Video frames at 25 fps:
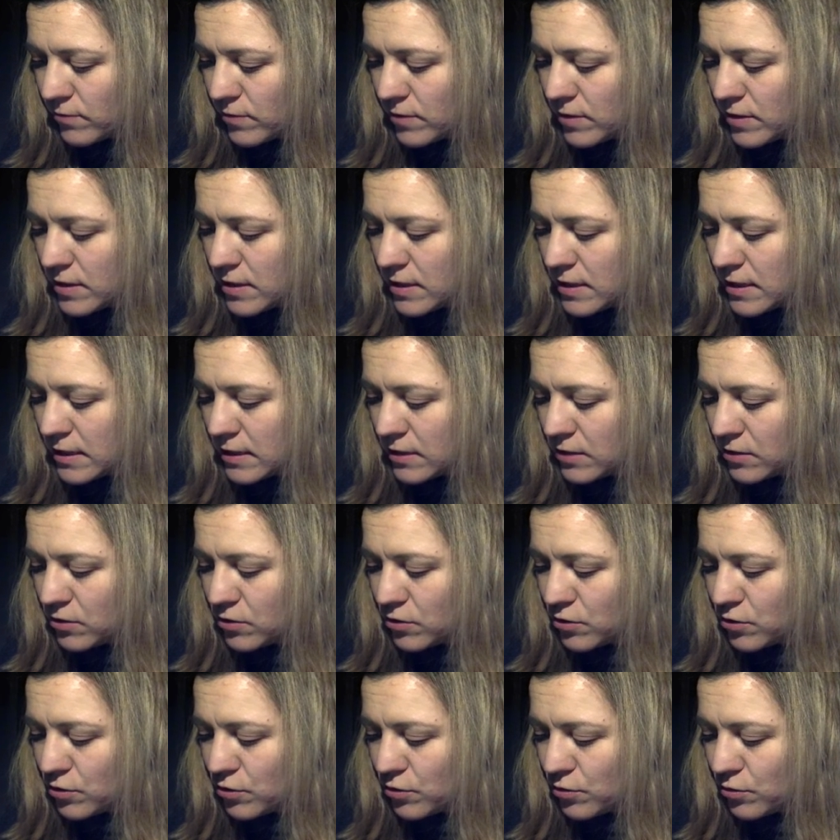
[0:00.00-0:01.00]

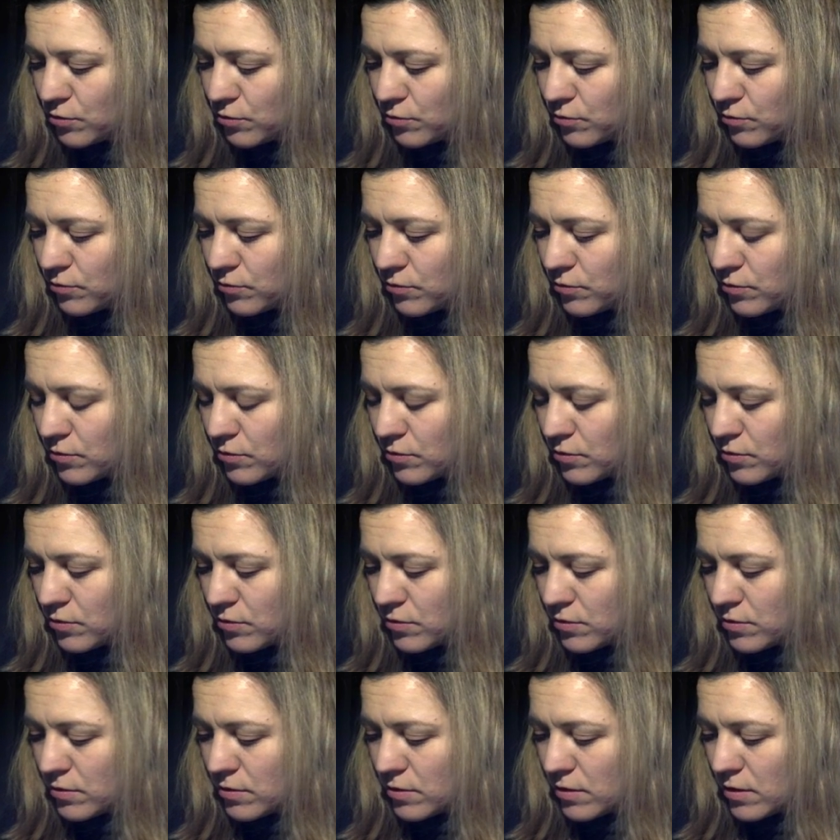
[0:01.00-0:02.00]
GS2,
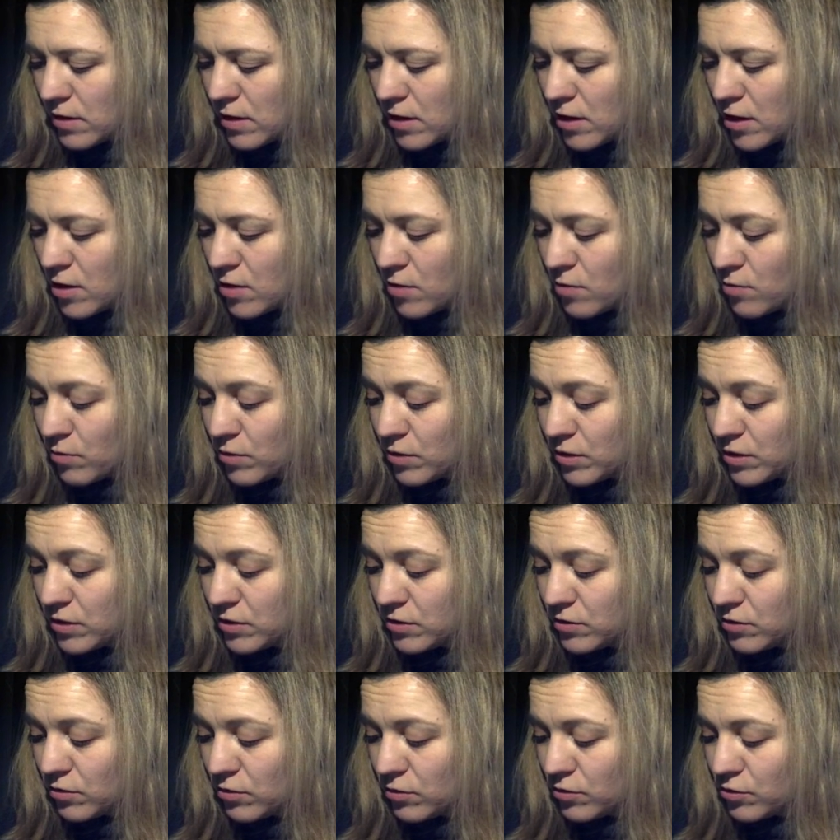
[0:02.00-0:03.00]
uh, which
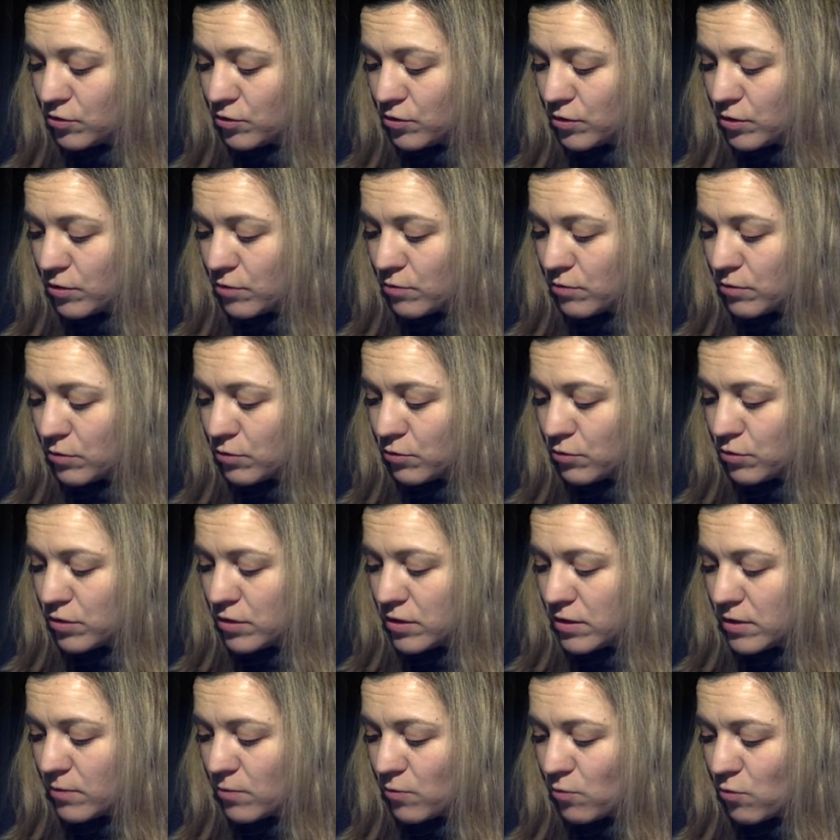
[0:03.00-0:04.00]
is also equal to
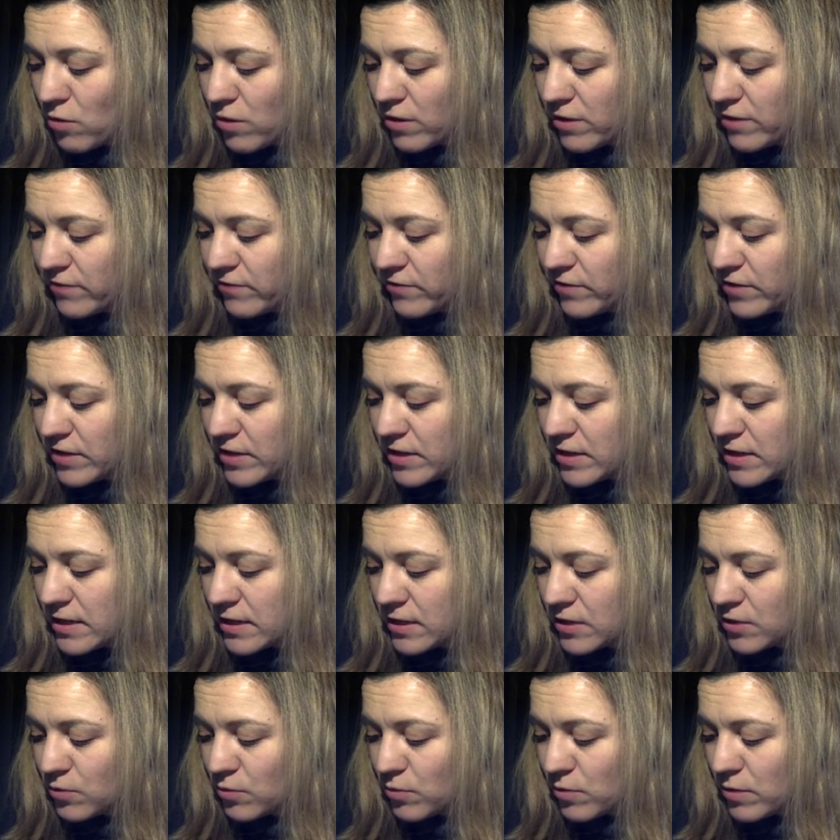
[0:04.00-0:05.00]
gm1
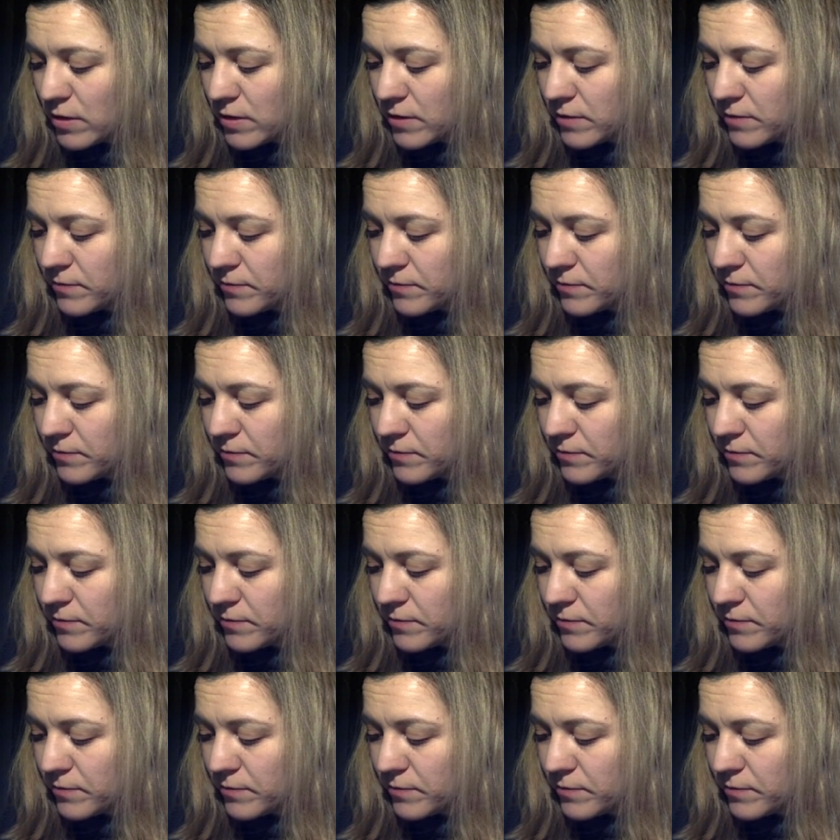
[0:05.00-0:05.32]
vds1